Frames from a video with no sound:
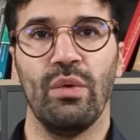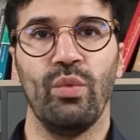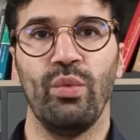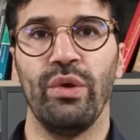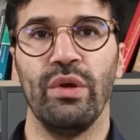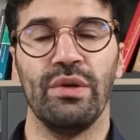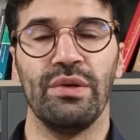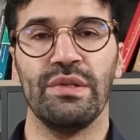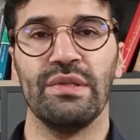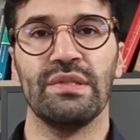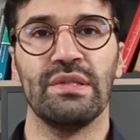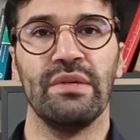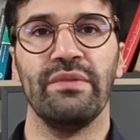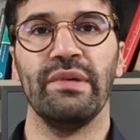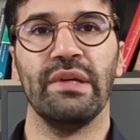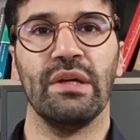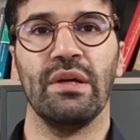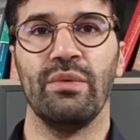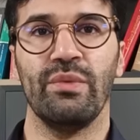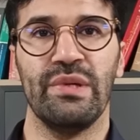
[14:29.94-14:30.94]
we are
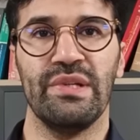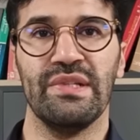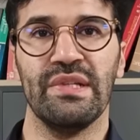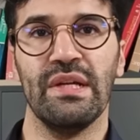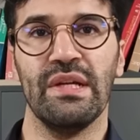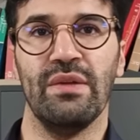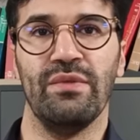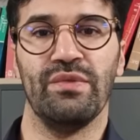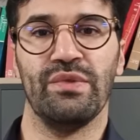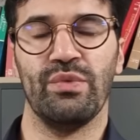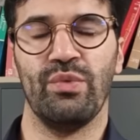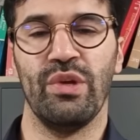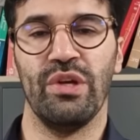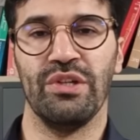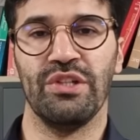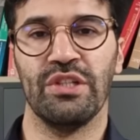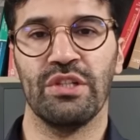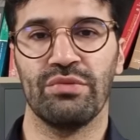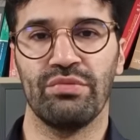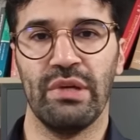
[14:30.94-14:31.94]
deceiving ourselves. We
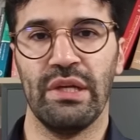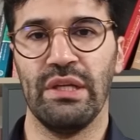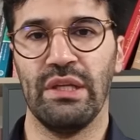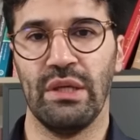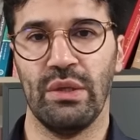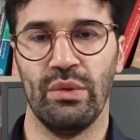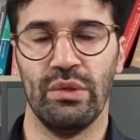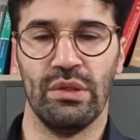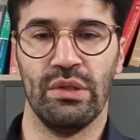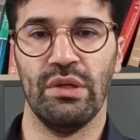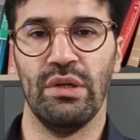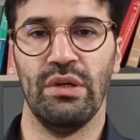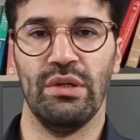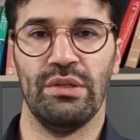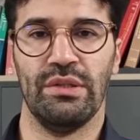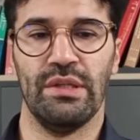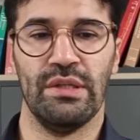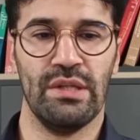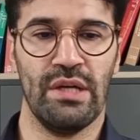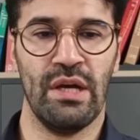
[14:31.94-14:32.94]
are trading with God
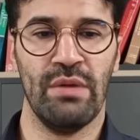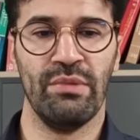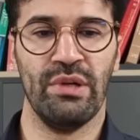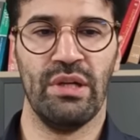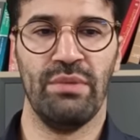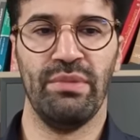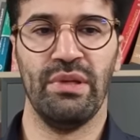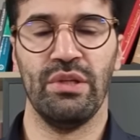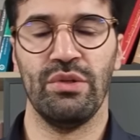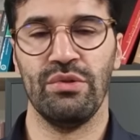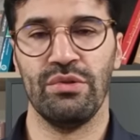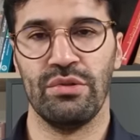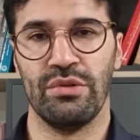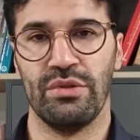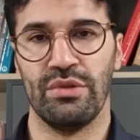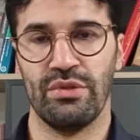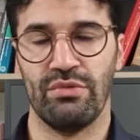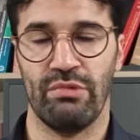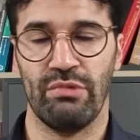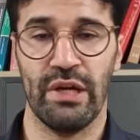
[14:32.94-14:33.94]
that I'm going to be
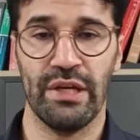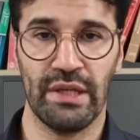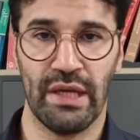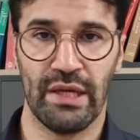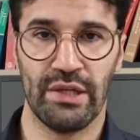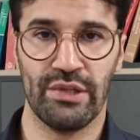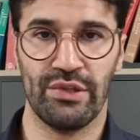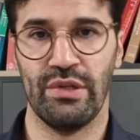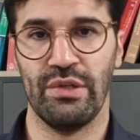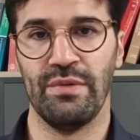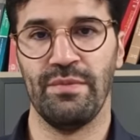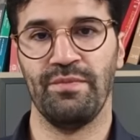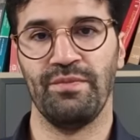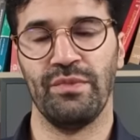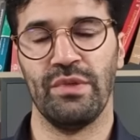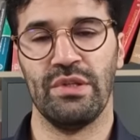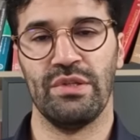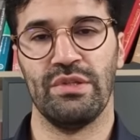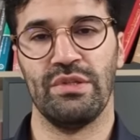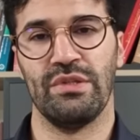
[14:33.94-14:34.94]
this right action,
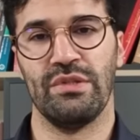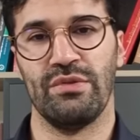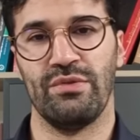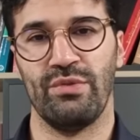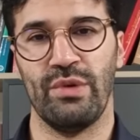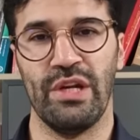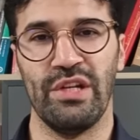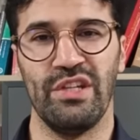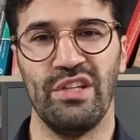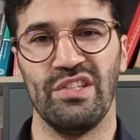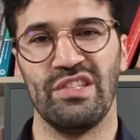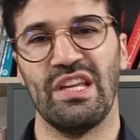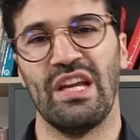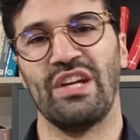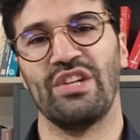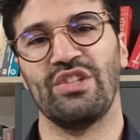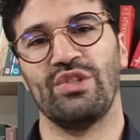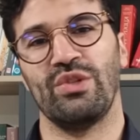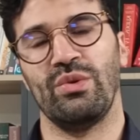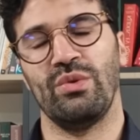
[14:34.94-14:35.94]
this righteous
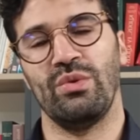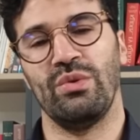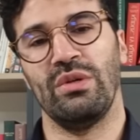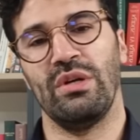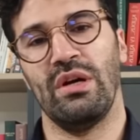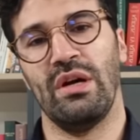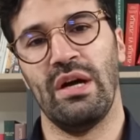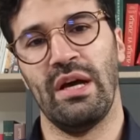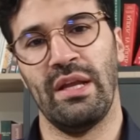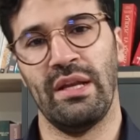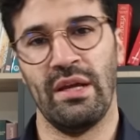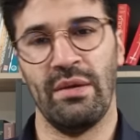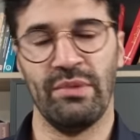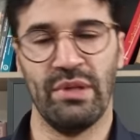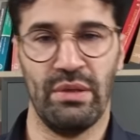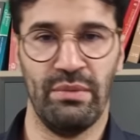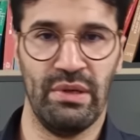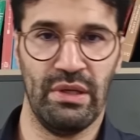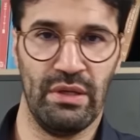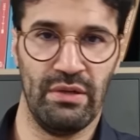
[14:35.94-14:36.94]
action, and I'm
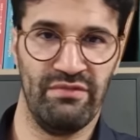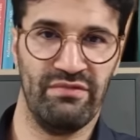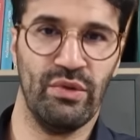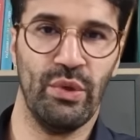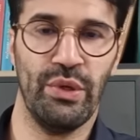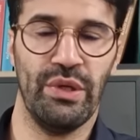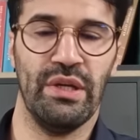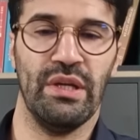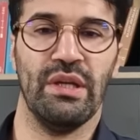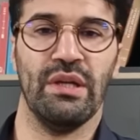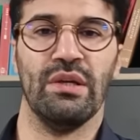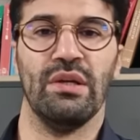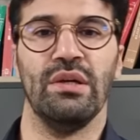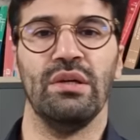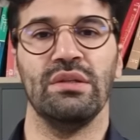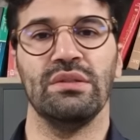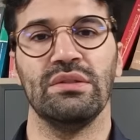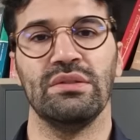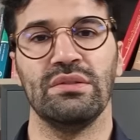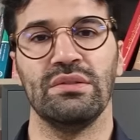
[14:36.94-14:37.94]
going to be avoiding
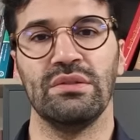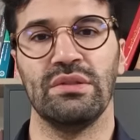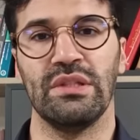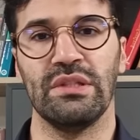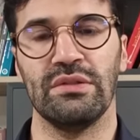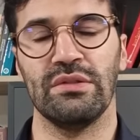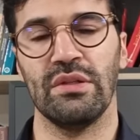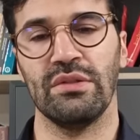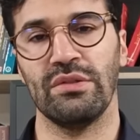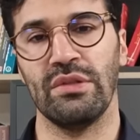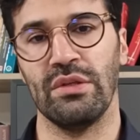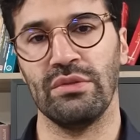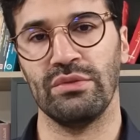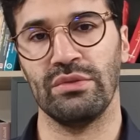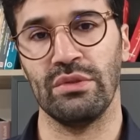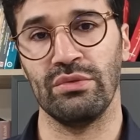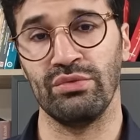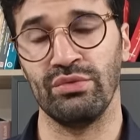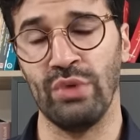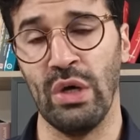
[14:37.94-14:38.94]
uh, the, the,
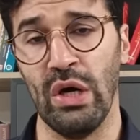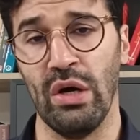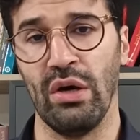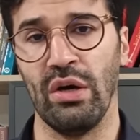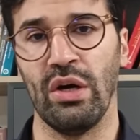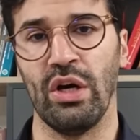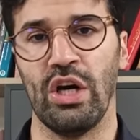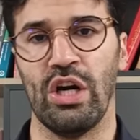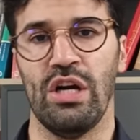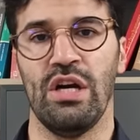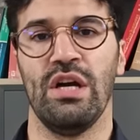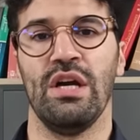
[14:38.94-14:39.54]
the, wrong